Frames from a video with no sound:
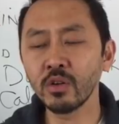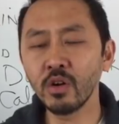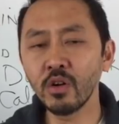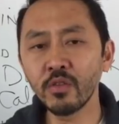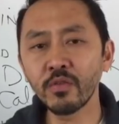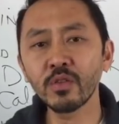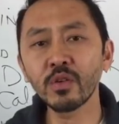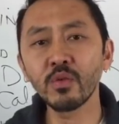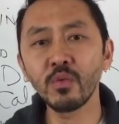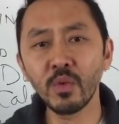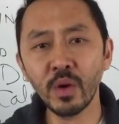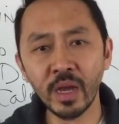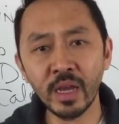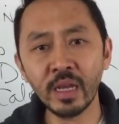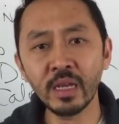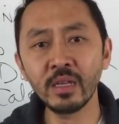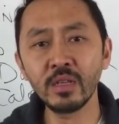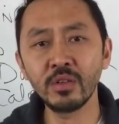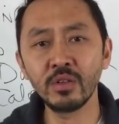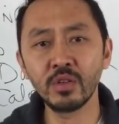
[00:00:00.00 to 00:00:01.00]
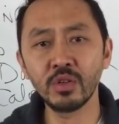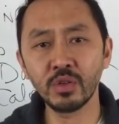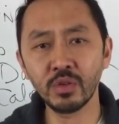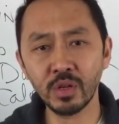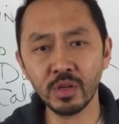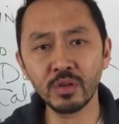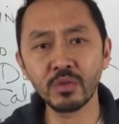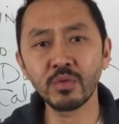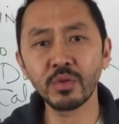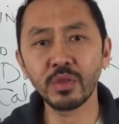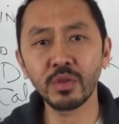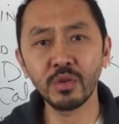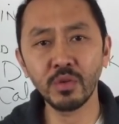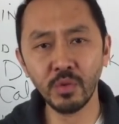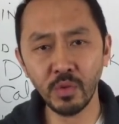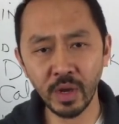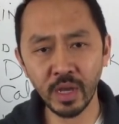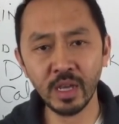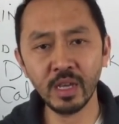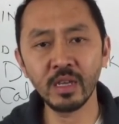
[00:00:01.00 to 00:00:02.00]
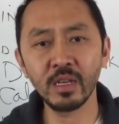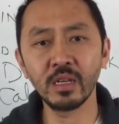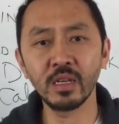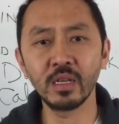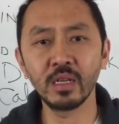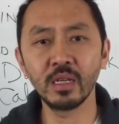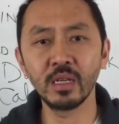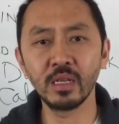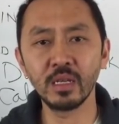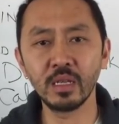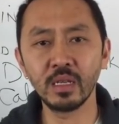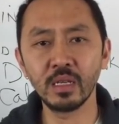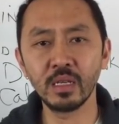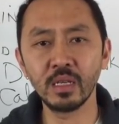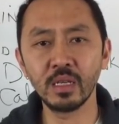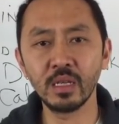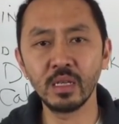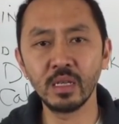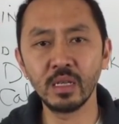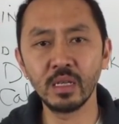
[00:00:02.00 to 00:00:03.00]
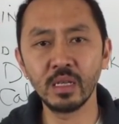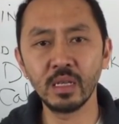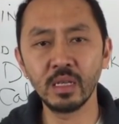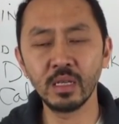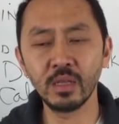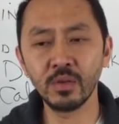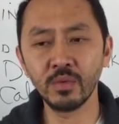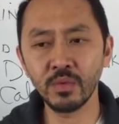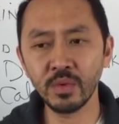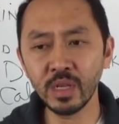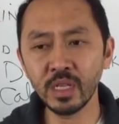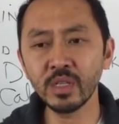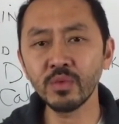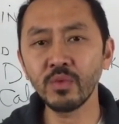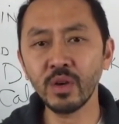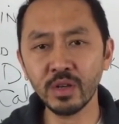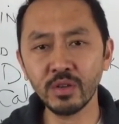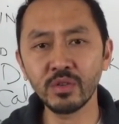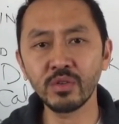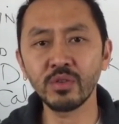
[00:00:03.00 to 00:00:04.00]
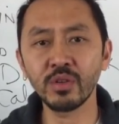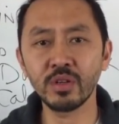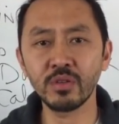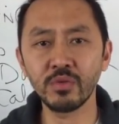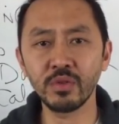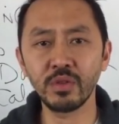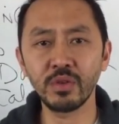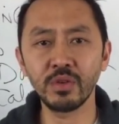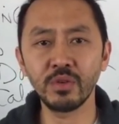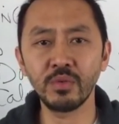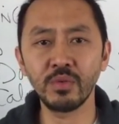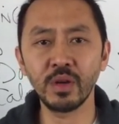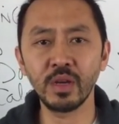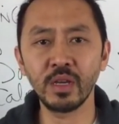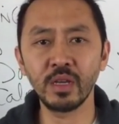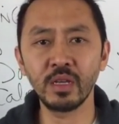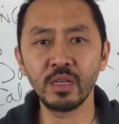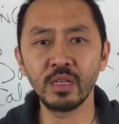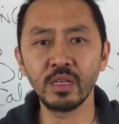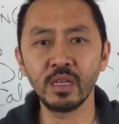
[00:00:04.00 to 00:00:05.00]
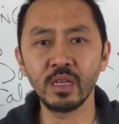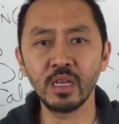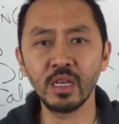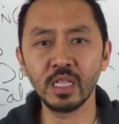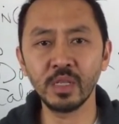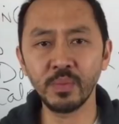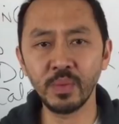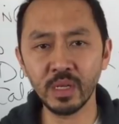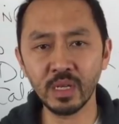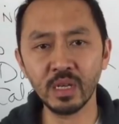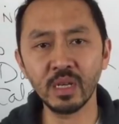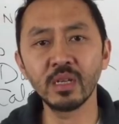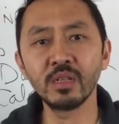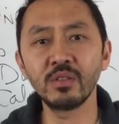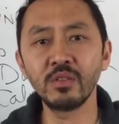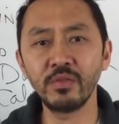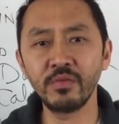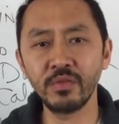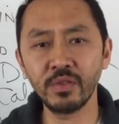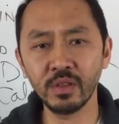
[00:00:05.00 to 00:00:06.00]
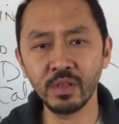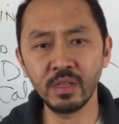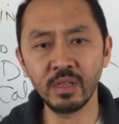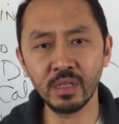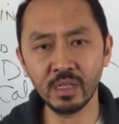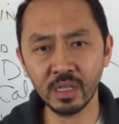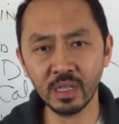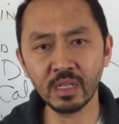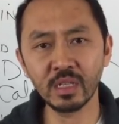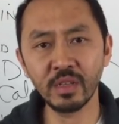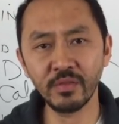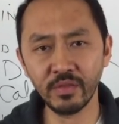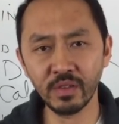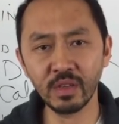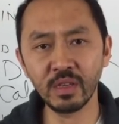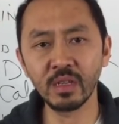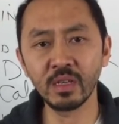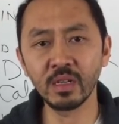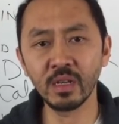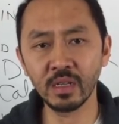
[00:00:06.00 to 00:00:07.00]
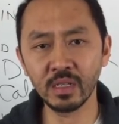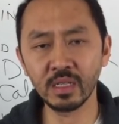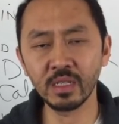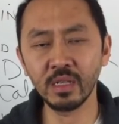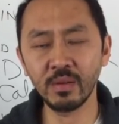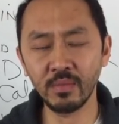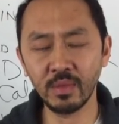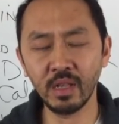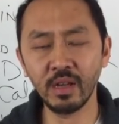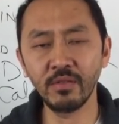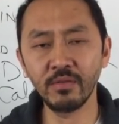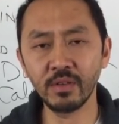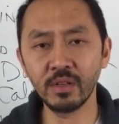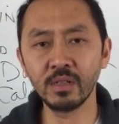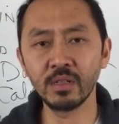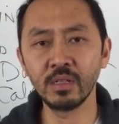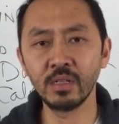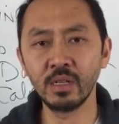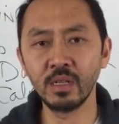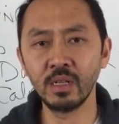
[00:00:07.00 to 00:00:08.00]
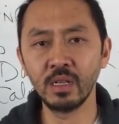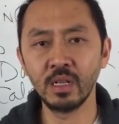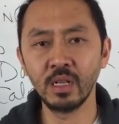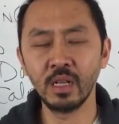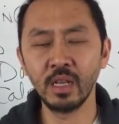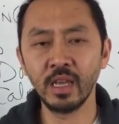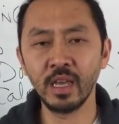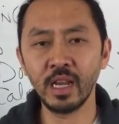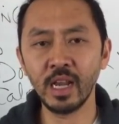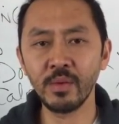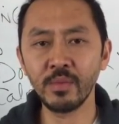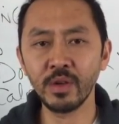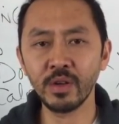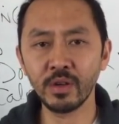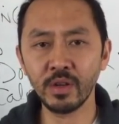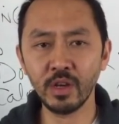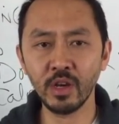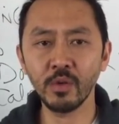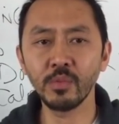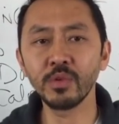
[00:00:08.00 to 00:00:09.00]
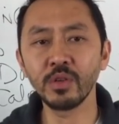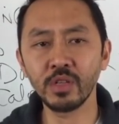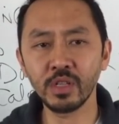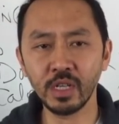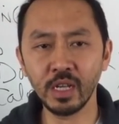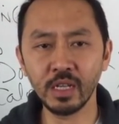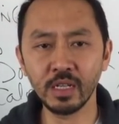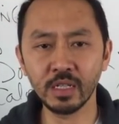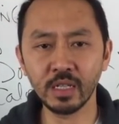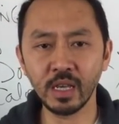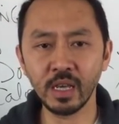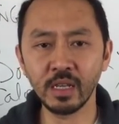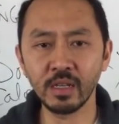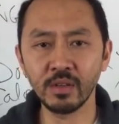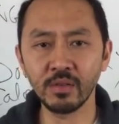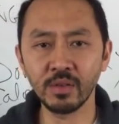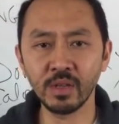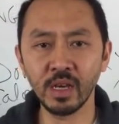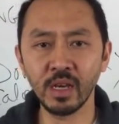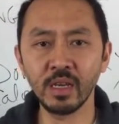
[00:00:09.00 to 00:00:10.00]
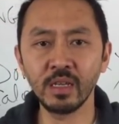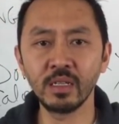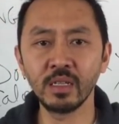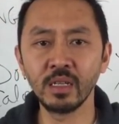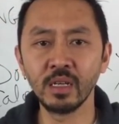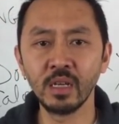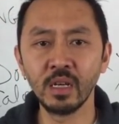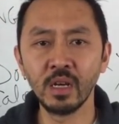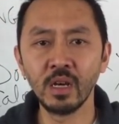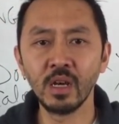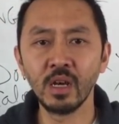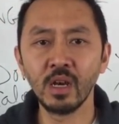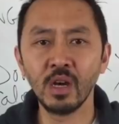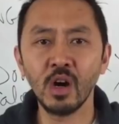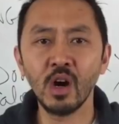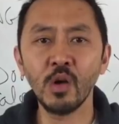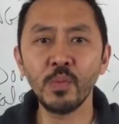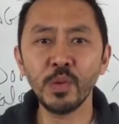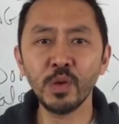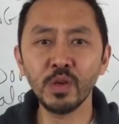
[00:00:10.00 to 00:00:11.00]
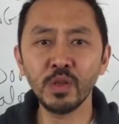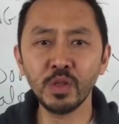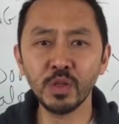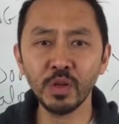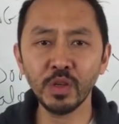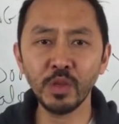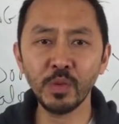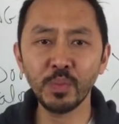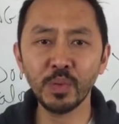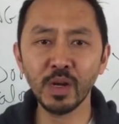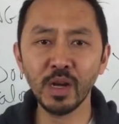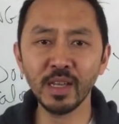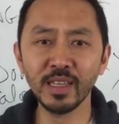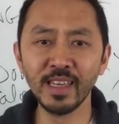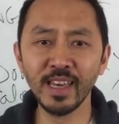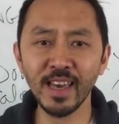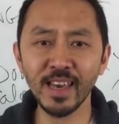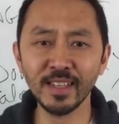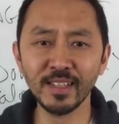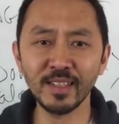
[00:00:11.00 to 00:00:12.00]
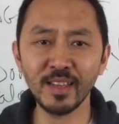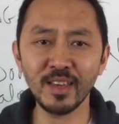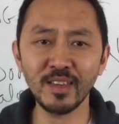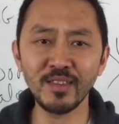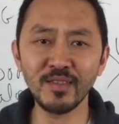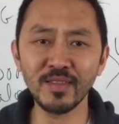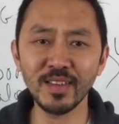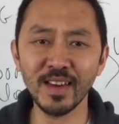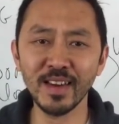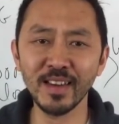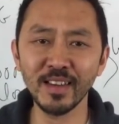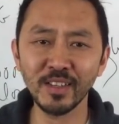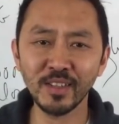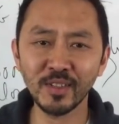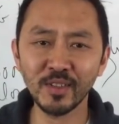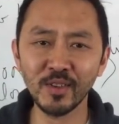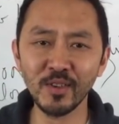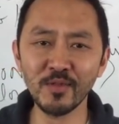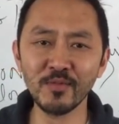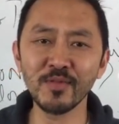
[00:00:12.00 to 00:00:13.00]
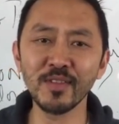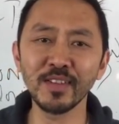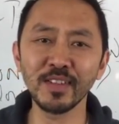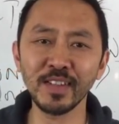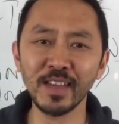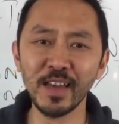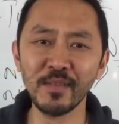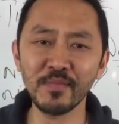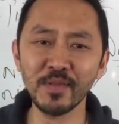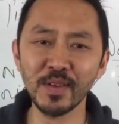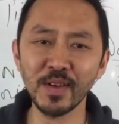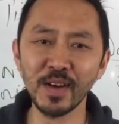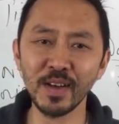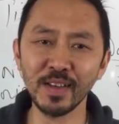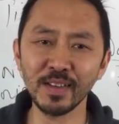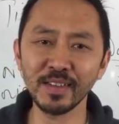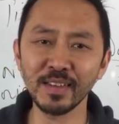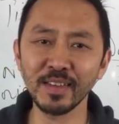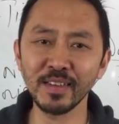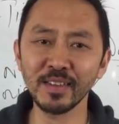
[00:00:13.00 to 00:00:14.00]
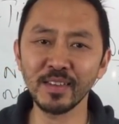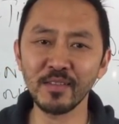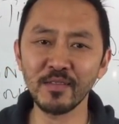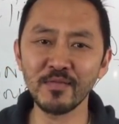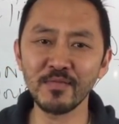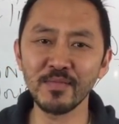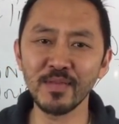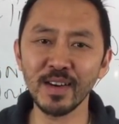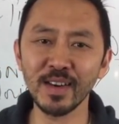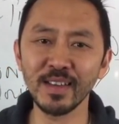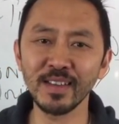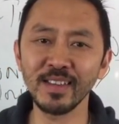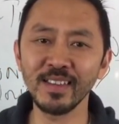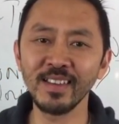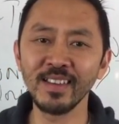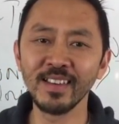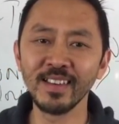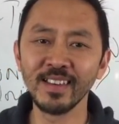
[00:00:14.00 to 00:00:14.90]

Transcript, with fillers: overweight, you struggle with your weight. The reason why you struggle with your weight, it's because you feel insignificant on some level. And I'm here to help you change that, okay? Hope you enjoyed the broadcast. Thank you guys so much. Happy holidays, everybody.